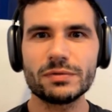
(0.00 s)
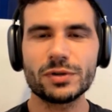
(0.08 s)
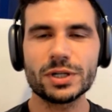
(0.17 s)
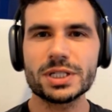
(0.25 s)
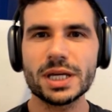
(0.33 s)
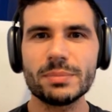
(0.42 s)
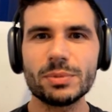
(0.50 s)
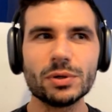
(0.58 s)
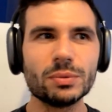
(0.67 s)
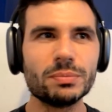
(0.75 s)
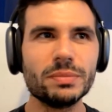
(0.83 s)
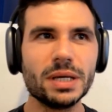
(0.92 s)
For
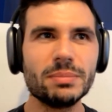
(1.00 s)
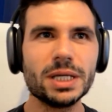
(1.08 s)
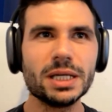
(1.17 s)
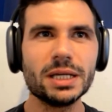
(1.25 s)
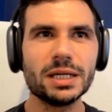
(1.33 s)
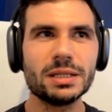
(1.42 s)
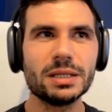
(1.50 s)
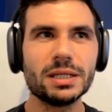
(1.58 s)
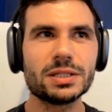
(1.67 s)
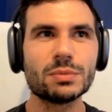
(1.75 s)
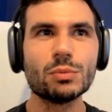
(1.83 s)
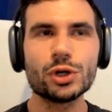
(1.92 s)
example, maybe it
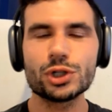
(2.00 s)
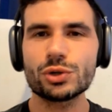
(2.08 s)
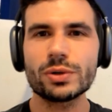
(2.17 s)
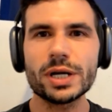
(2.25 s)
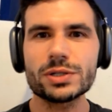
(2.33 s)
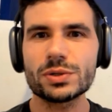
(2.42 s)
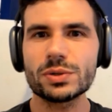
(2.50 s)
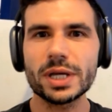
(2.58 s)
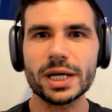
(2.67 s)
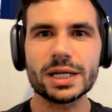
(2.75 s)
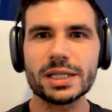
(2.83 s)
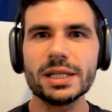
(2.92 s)
is a moisturizer
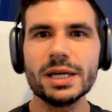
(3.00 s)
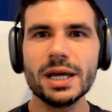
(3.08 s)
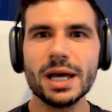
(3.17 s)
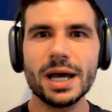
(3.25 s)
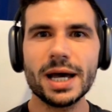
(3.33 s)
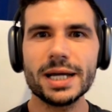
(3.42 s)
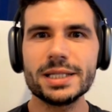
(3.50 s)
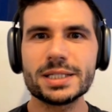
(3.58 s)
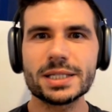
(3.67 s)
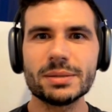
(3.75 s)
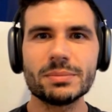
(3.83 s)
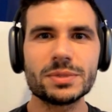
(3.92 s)
that can hide
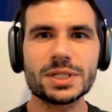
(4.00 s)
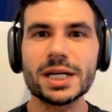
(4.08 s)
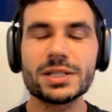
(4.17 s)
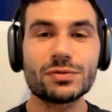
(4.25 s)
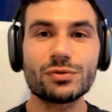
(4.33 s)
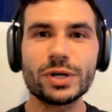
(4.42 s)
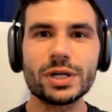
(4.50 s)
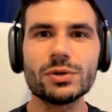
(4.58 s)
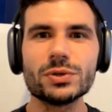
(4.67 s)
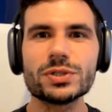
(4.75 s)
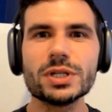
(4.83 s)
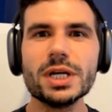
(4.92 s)
some signs of
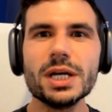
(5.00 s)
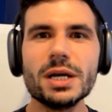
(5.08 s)
wrinkles,